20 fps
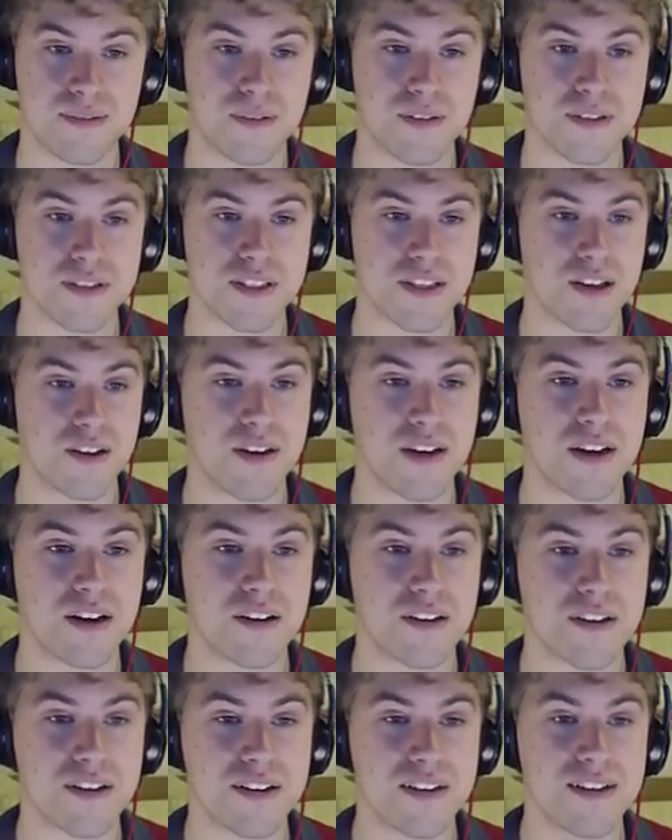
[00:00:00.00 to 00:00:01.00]
What's going
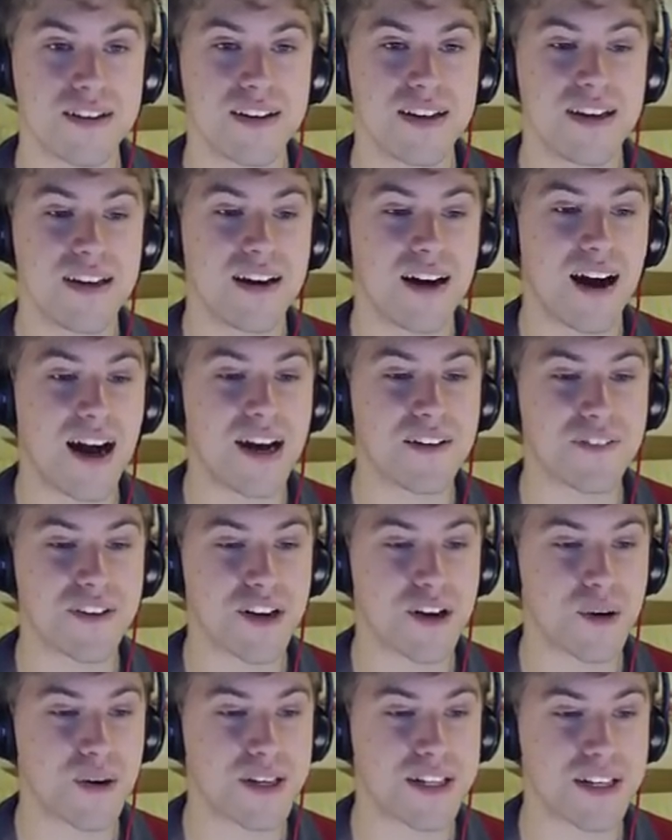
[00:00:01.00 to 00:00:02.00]
on? I have
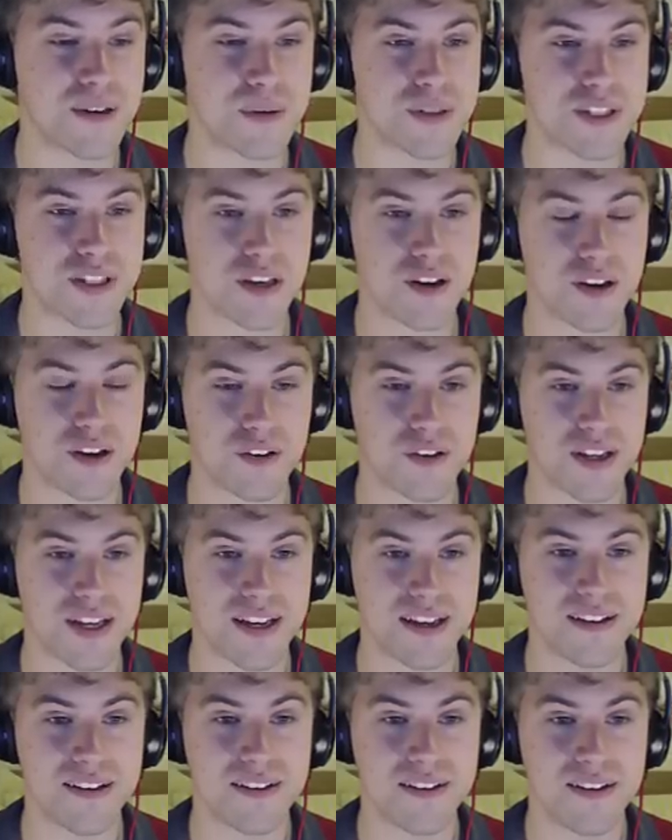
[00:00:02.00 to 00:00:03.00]
no idea what's going on
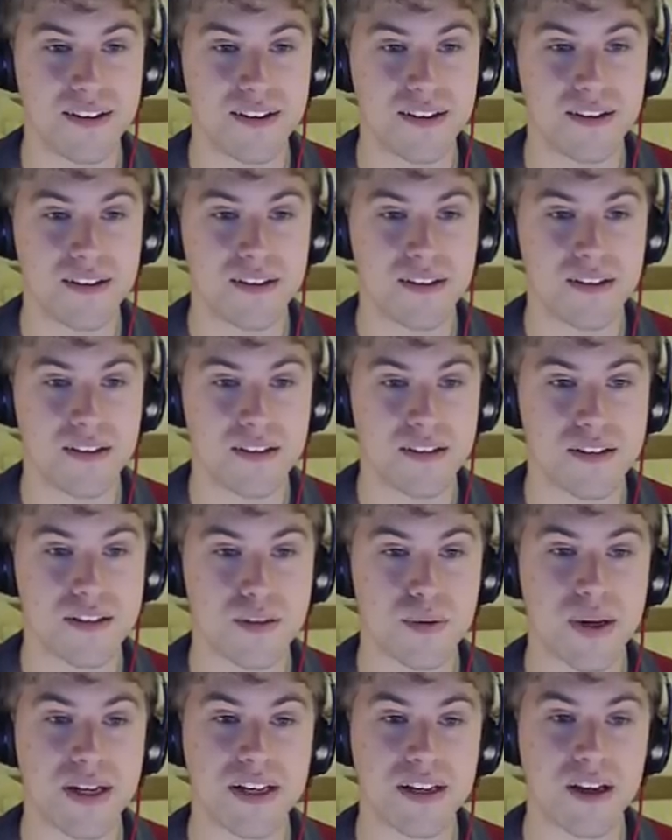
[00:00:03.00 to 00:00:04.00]
here.
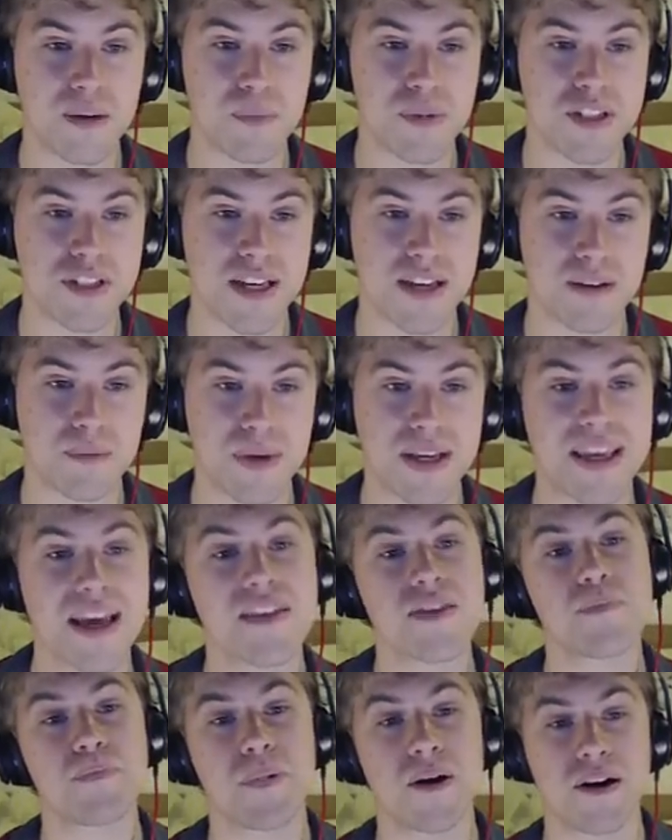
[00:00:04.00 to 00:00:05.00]
29%. We
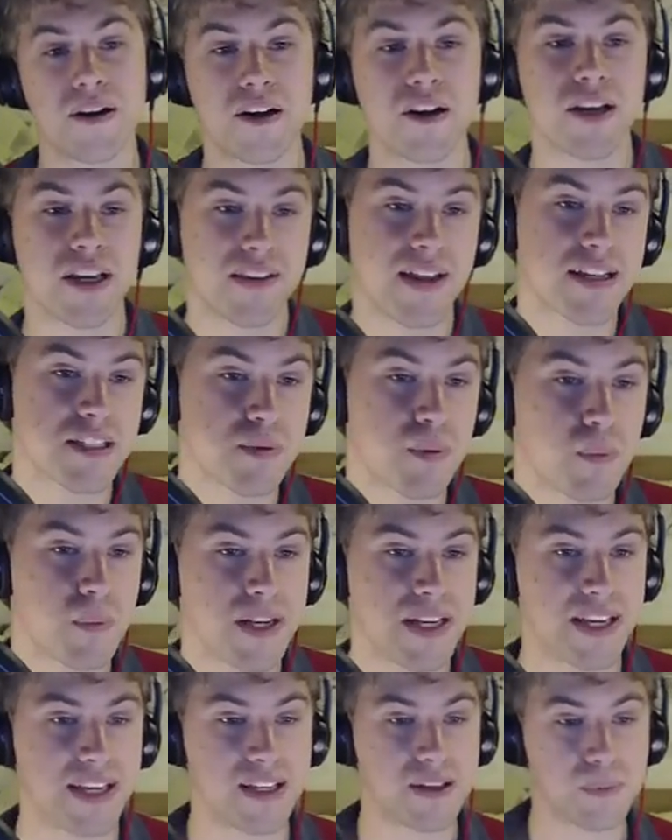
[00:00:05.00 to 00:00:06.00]
get the burn. Okay, that's what
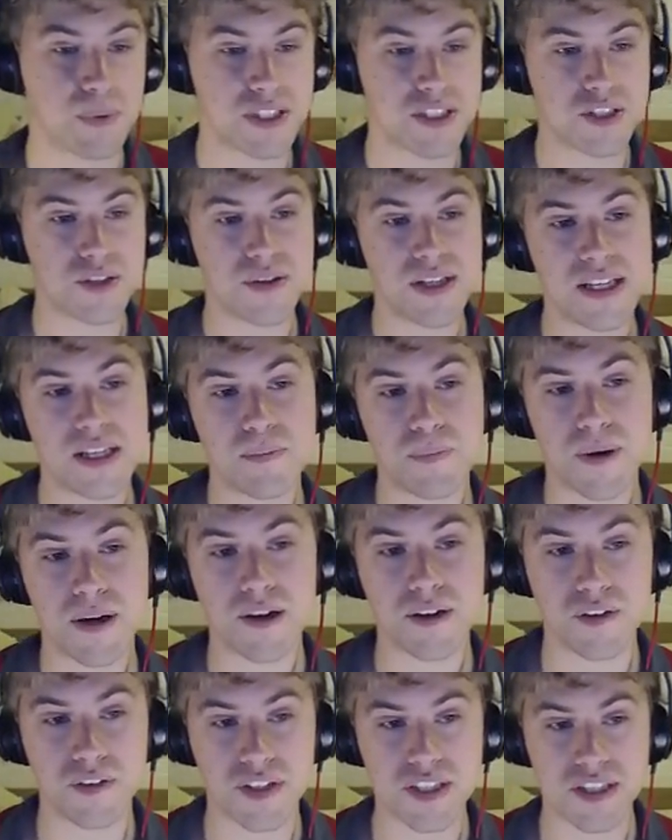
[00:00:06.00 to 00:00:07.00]
we need. We do need a
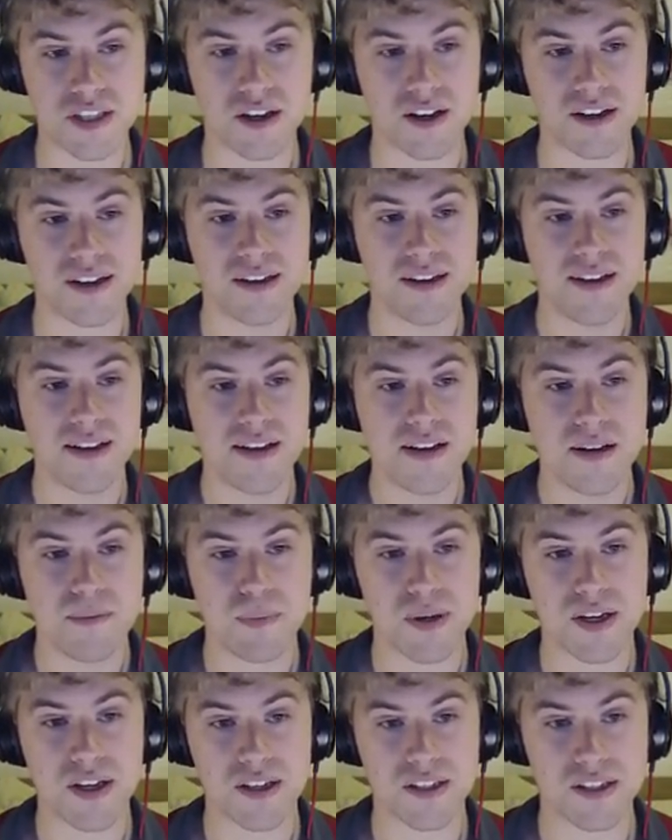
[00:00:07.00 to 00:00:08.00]
burn on this guy.
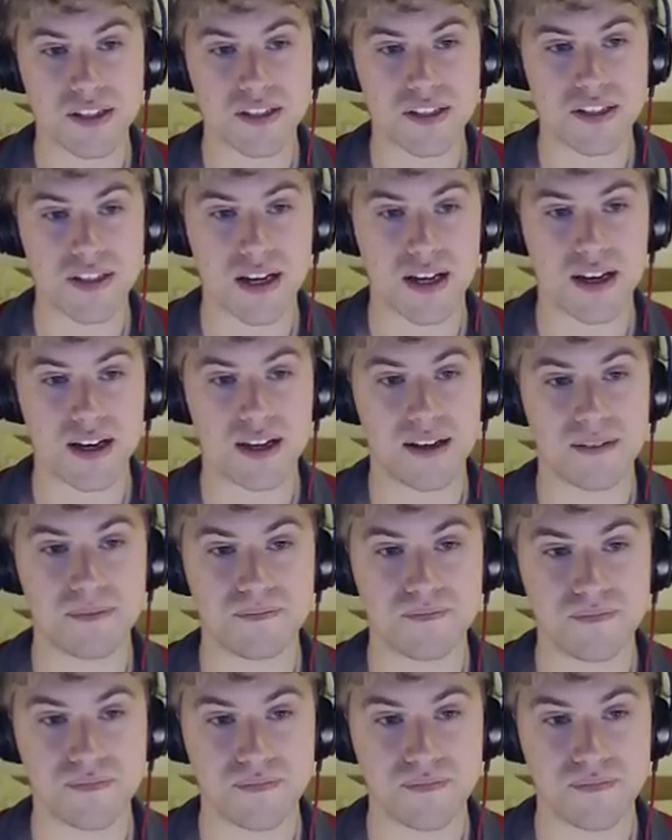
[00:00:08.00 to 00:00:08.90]
Because that